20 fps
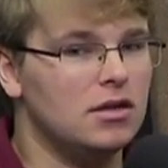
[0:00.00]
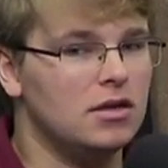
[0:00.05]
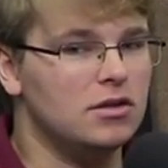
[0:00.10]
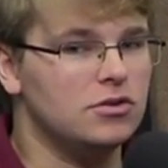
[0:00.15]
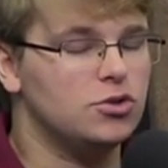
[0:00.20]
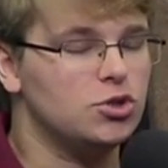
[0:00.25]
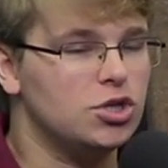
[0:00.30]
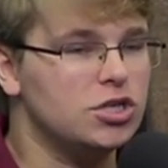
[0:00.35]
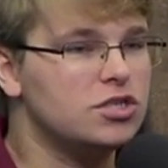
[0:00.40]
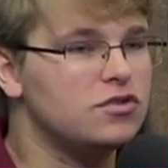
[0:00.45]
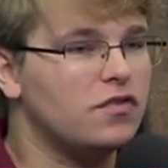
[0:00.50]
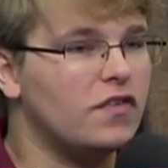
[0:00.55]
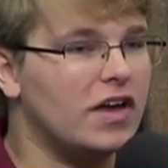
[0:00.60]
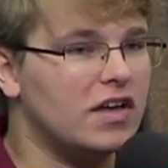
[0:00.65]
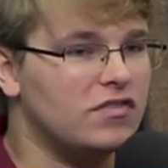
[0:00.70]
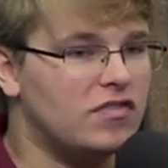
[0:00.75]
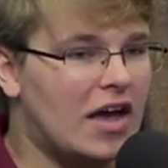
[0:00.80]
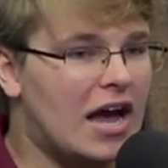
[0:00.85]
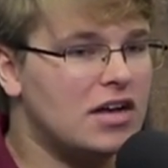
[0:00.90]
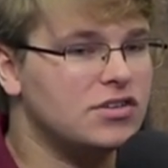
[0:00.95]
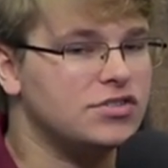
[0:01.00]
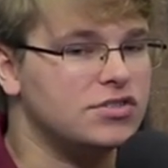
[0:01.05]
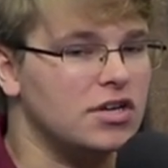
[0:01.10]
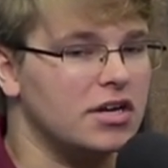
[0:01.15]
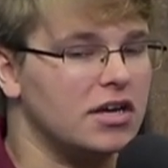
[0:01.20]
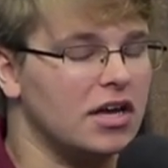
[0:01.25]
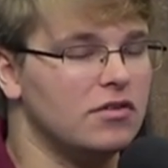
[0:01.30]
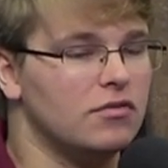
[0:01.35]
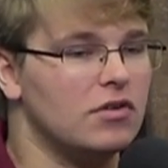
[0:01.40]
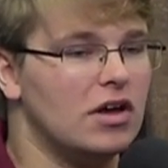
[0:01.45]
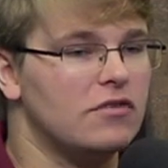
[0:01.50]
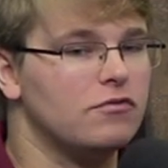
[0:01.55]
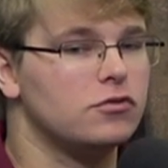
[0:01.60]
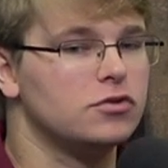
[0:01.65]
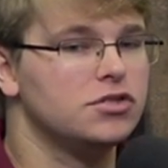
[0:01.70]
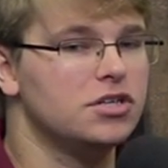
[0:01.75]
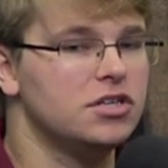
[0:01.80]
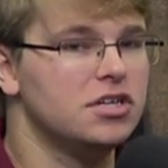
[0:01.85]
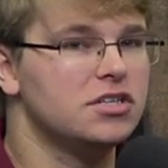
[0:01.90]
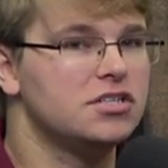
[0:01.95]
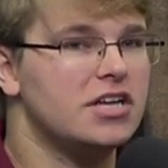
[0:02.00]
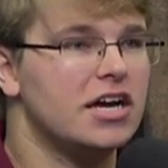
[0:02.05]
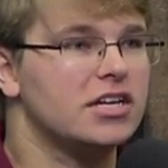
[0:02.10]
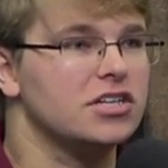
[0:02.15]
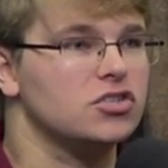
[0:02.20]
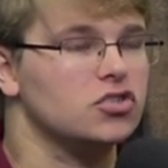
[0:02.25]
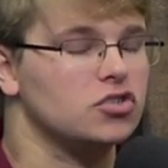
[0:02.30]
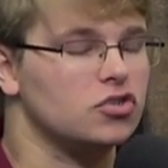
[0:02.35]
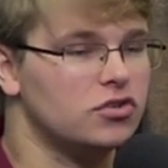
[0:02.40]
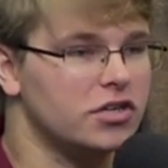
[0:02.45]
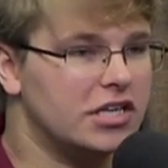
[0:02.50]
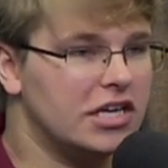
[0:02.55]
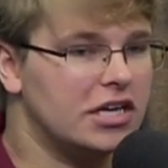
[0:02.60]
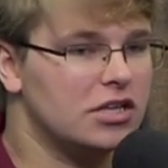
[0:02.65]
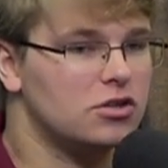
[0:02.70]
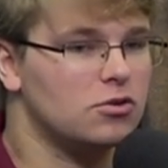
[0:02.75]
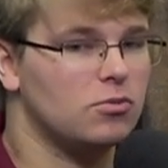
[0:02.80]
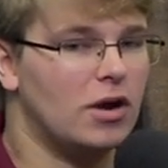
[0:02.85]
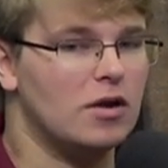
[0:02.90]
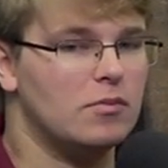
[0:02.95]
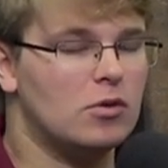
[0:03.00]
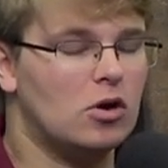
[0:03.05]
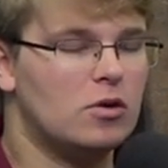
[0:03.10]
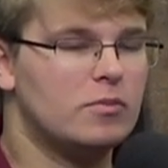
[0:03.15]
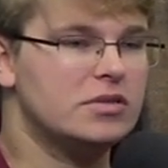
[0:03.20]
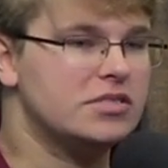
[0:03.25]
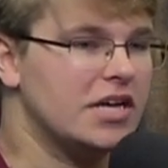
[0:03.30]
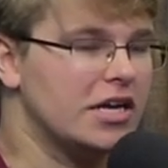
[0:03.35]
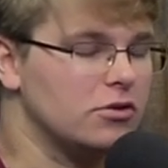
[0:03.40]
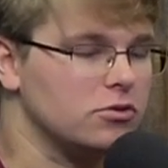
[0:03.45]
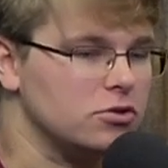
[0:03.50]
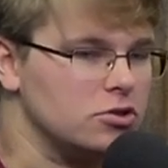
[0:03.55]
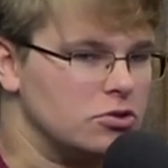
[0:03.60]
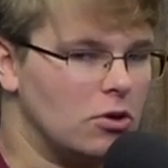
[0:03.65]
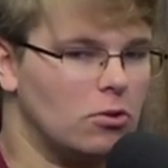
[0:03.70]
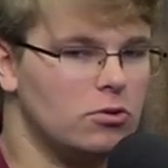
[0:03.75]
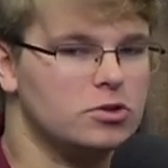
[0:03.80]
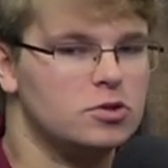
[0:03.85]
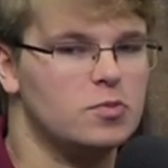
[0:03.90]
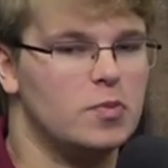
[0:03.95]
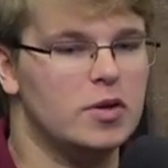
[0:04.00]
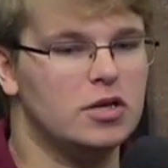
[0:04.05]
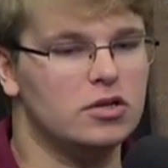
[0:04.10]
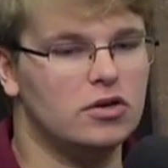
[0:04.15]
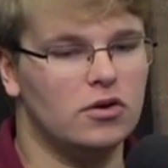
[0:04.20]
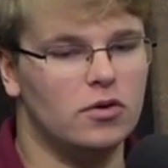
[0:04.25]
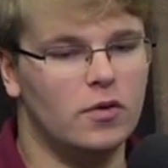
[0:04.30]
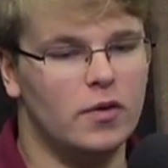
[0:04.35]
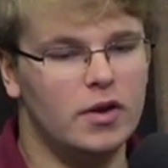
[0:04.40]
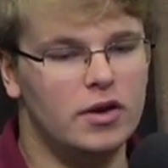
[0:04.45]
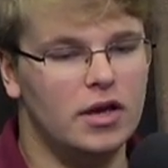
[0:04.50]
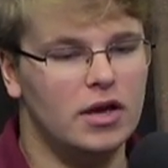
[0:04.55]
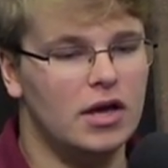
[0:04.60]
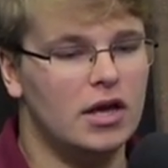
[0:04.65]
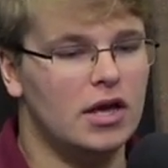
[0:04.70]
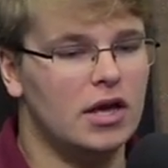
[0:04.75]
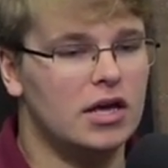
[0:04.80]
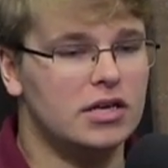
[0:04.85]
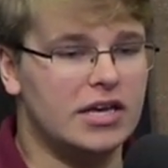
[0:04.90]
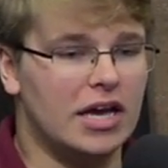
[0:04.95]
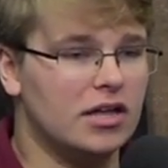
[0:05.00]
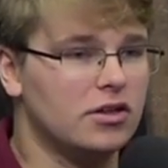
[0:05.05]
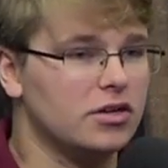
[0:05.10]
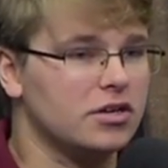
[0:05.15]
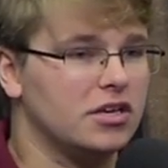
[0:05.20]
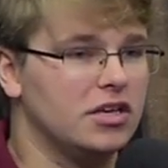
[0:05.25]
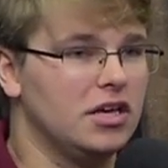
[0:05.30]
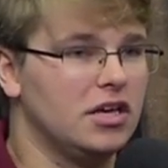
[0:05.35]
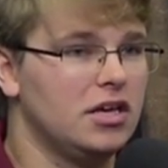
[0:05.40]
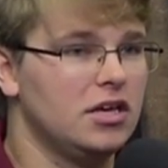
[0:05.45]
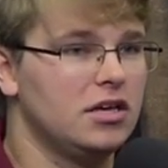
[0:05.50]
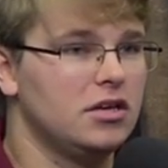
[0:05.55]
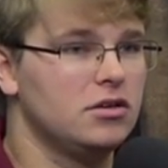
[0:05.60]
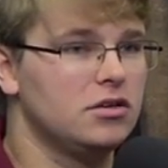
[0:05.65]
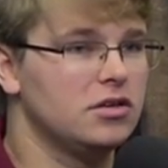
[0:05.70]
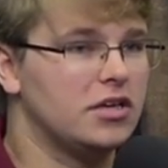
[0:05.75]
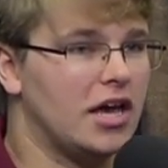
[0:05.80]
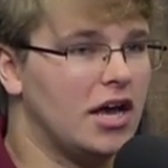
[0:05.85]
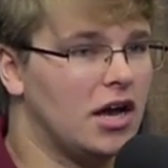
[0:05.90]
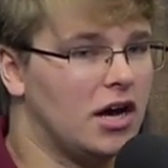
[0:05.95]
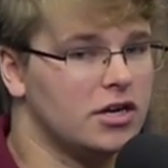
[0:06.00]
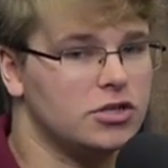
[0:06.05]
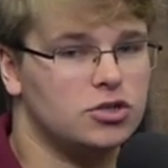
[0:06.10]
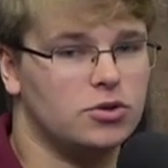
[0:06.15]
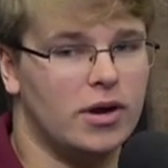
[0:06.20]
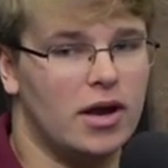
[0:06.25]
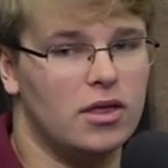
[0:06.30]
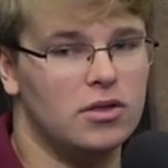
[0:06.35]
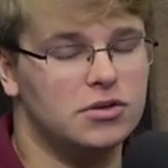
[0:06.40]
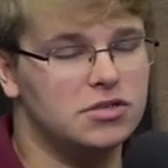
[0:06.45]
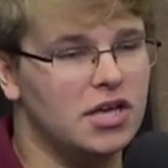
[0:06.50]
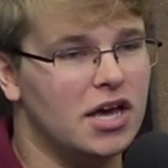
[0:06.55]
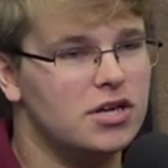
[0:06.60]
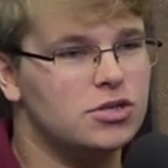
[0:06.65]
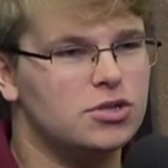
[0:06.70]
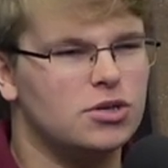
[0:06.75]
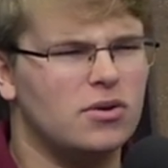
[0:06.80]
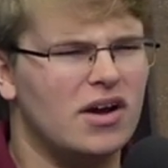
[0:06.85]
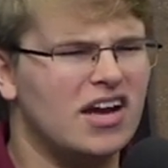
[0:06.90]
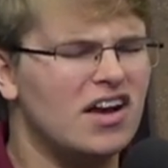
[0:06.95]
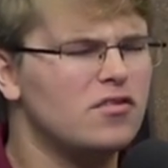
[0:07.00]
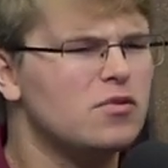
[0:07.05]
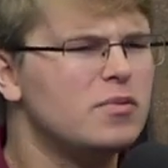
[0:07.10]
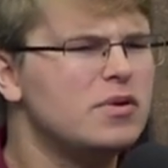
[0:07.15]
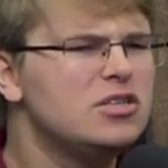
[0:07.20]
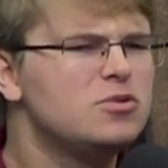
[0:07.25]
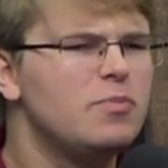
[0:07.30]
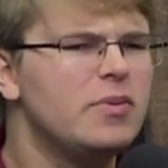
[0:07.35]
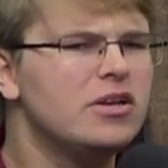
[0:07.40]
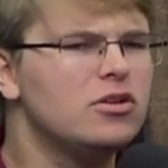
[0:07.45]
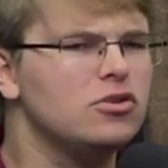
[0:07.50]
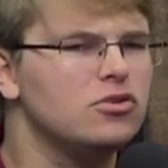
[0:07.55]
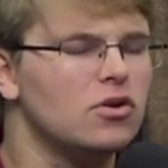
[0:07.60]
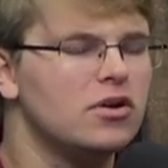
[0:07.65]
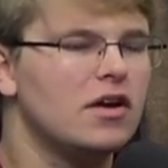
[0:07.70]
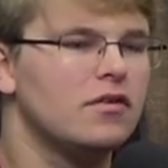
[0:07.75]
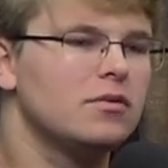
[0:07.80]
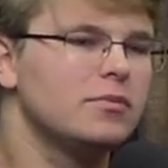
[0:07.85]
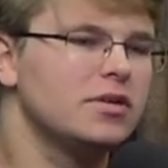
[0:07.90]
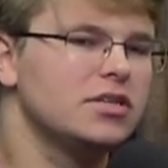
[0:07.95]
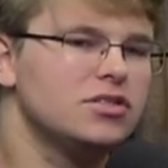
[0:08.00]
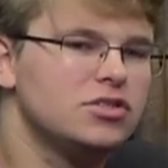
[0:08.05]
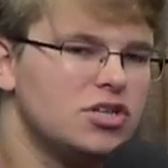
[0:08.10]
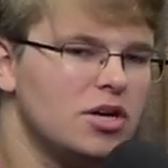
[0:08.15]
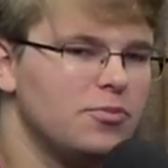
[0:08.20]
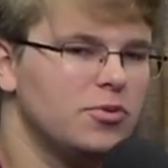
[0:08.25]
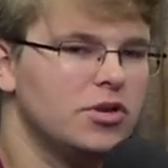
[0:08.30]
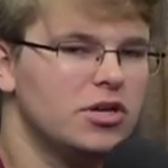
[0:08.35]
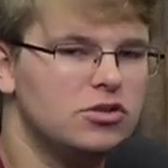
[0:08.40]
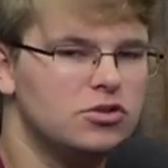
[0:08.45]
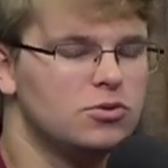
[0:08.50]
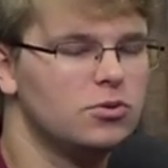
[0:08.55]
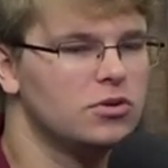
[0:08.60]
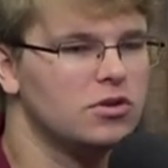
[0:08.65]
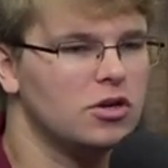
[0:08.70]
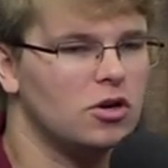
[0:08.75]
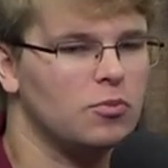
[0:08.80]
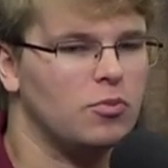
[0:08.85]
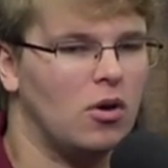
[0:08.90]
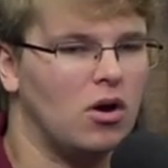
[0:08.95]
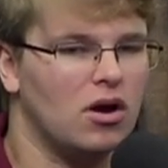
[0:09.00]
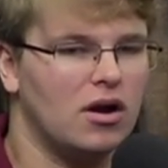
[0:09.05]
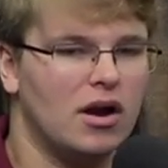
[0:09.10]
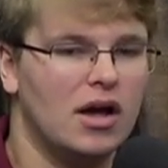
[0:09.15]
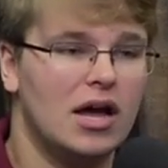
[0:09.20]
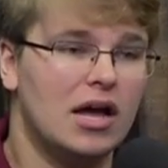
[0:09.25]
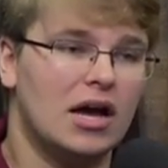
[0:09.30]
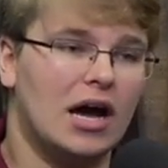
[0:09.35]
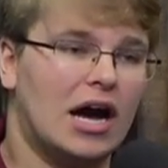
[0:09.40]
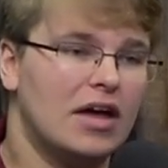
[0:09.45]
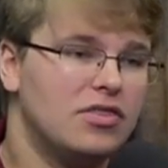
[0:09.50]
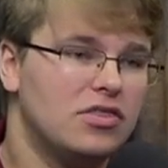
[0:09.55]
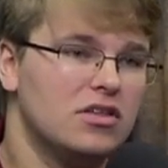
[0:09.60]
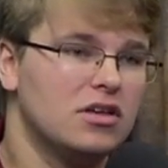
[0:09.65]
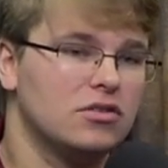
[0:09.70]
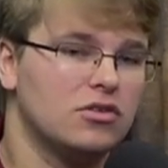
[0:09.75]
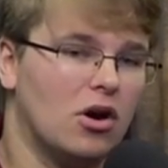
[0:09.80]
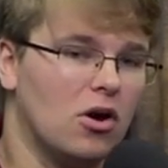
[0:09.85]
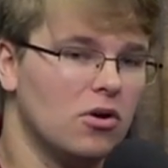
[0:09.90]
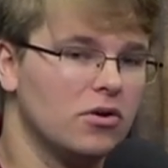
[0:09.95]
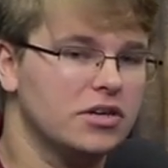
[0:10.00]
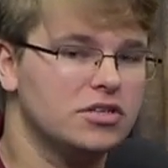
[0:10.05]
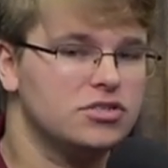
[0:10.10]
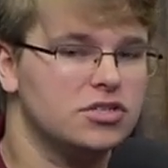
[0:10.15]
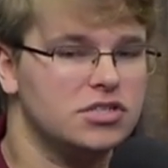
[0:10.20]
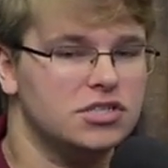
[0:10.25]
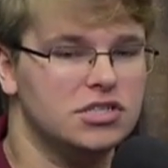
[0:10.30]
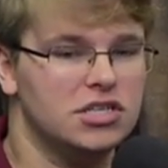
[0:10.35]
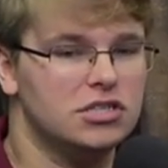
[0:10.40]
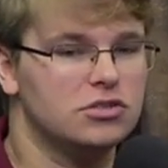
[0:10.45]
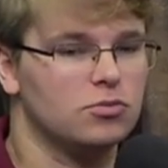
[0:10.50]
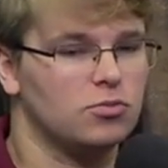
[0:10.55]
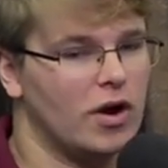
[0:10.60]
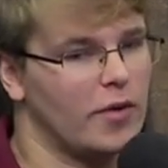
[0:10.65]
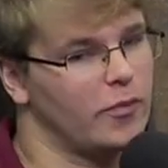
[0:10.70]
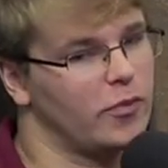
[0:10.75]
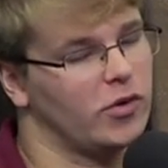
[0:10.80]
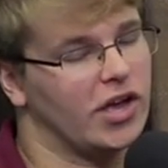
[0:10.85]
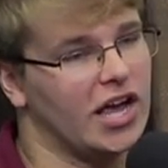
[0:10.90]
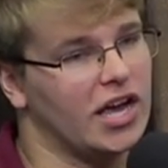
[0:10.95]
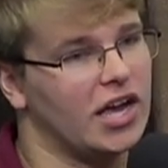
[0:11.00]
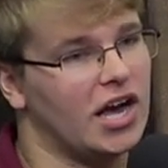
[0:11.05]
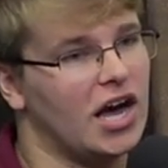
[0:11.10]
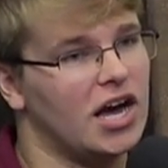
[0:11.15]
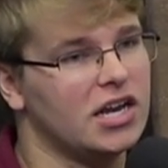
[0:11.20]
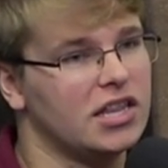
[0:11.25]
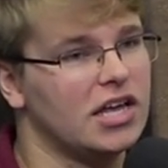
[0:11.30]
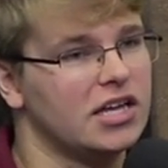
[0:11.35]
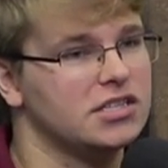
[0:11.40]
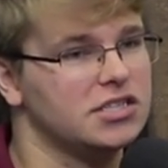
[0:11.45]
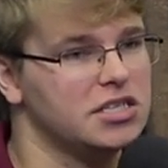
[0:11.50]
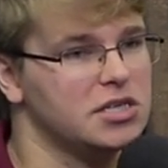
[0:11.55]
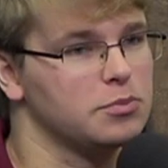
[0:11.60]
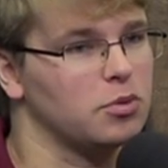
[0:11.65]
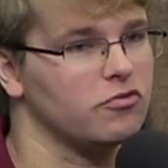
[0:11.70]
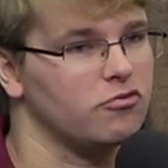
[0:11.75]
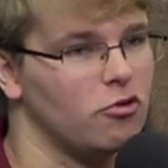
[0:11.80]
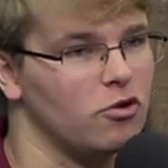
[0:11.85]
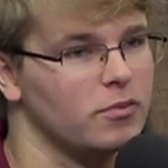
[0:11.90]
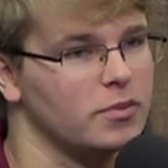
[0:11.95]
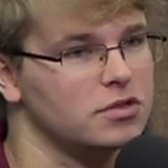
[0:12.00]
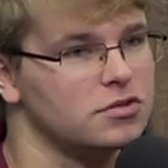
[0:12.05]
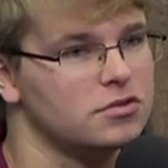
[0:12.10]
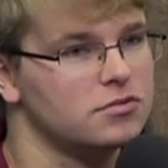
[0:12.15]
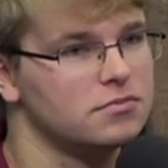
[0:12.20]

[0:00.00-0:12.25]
she's fantastic. And, and Virginia Tech is clicking at the right moment. Taylor Soule's been good. Kayla King, Kayana Traylor, De'Asia Gregg, everybody's been good. Everybody's chipping in, doing their part. I think the Hokies just need to replicate kind of that team performance.